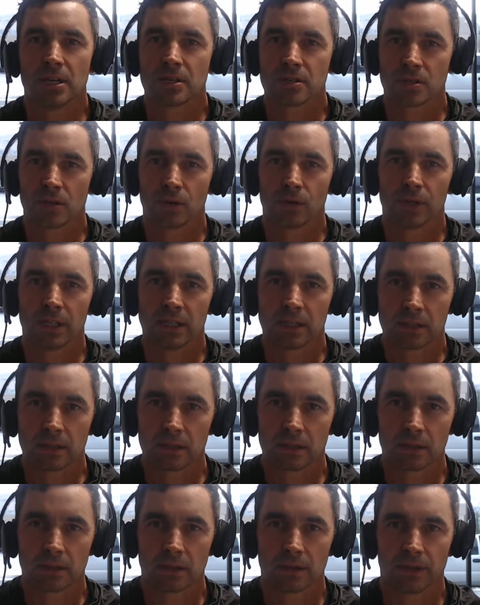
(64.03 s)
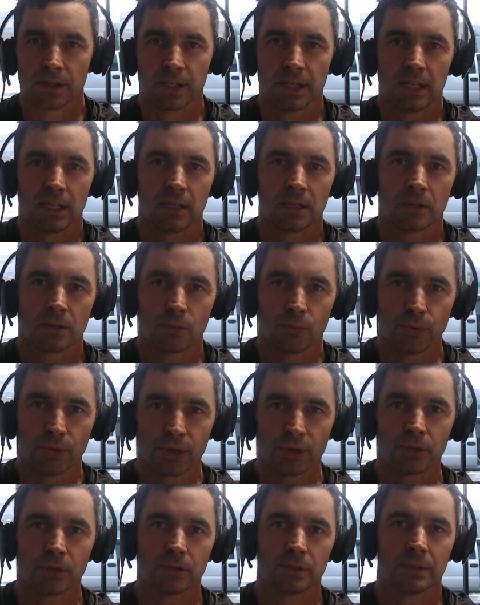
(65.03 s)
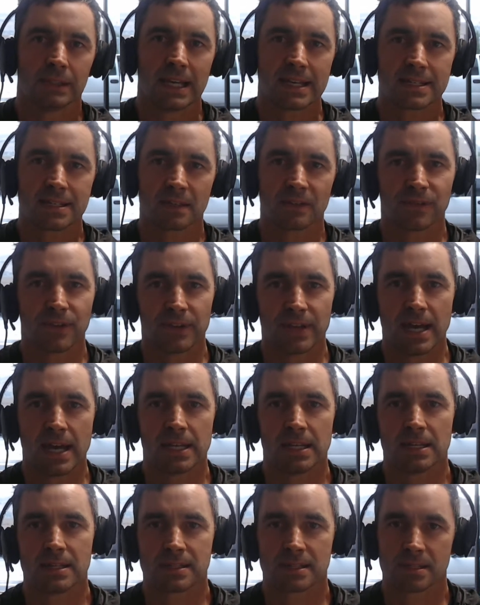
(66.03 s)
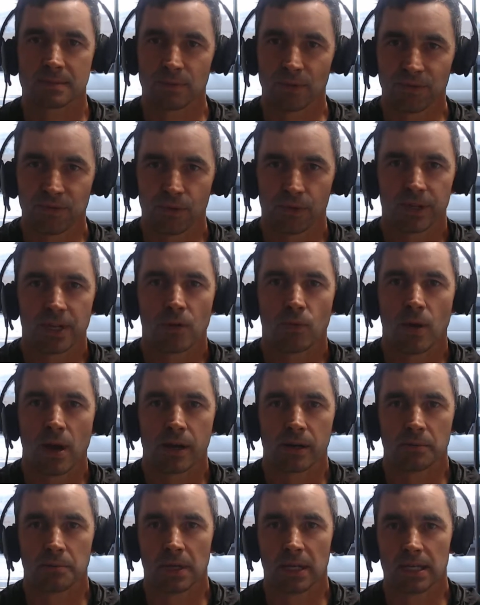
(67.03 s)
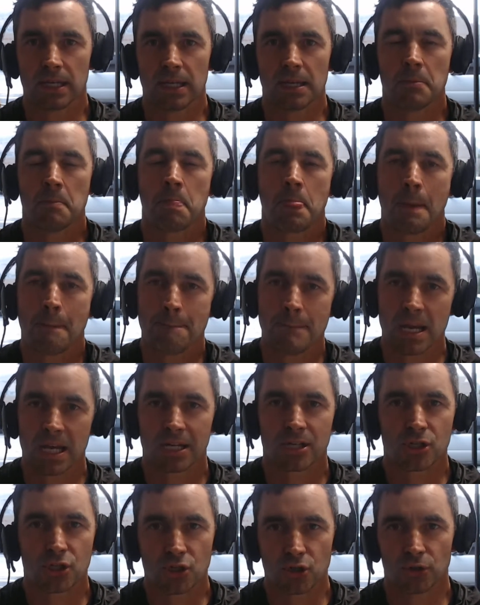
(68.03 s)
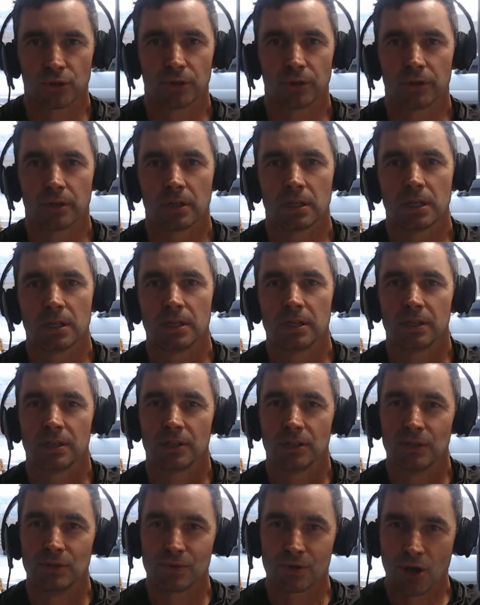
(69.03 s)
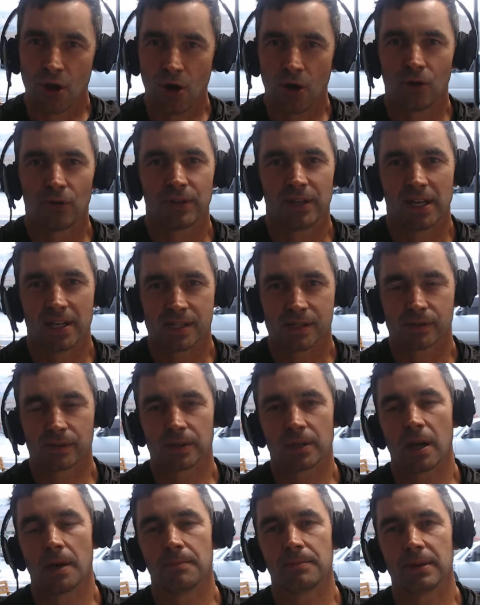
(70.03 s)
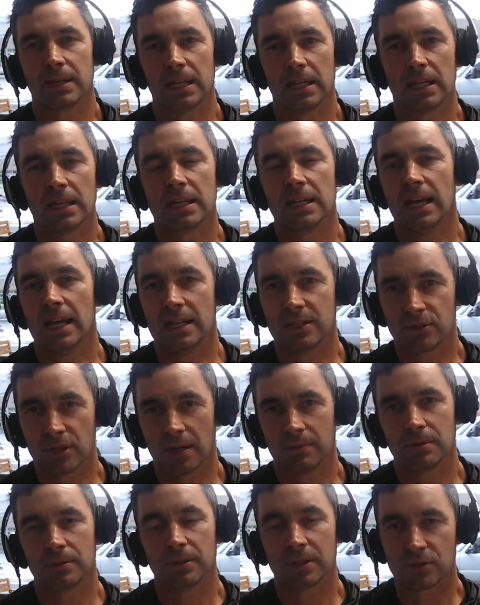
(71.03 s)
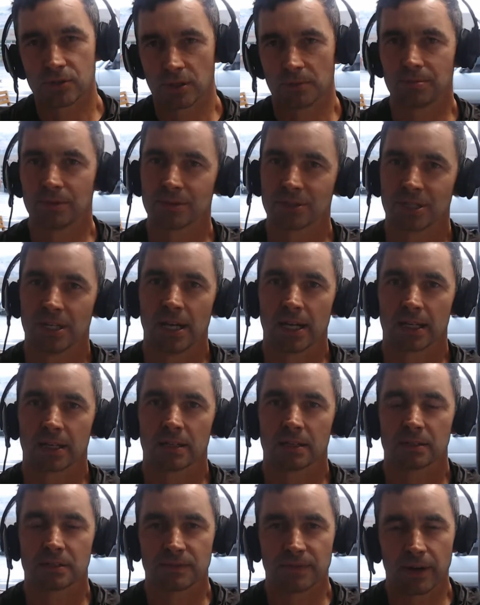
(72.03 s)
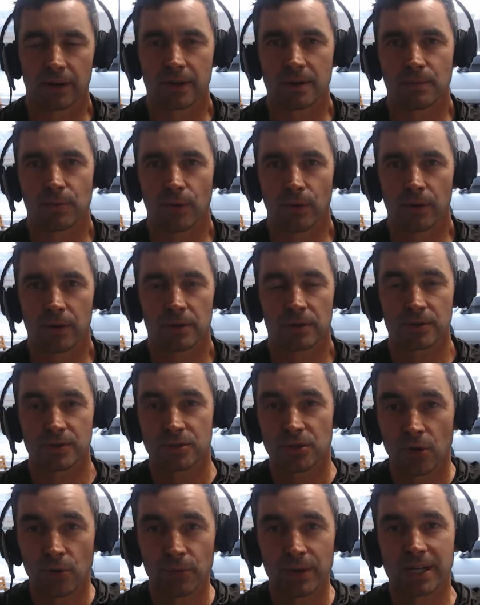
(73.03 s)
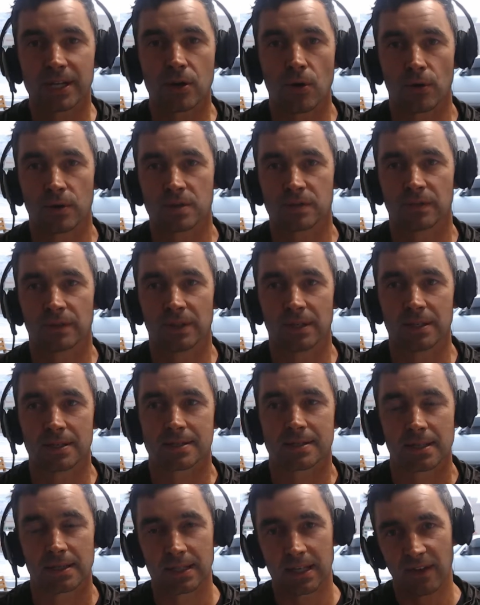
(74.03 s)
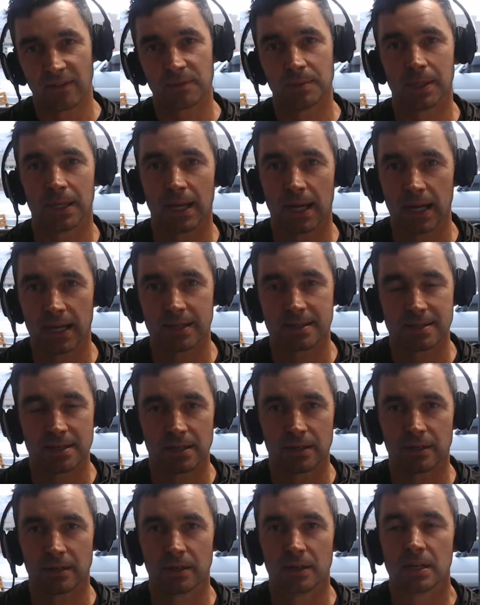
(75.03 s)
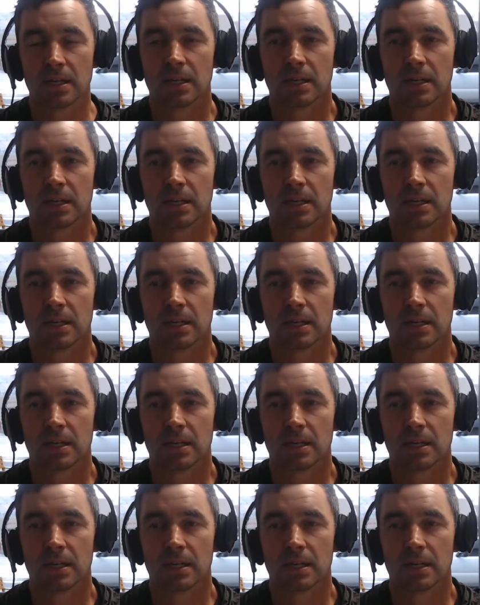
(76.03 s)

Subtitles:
So the real lesson for that is before you wire money, make sure you call the escrow company and double and triple check. It's very important. There's no recourse for this, and the FBI is here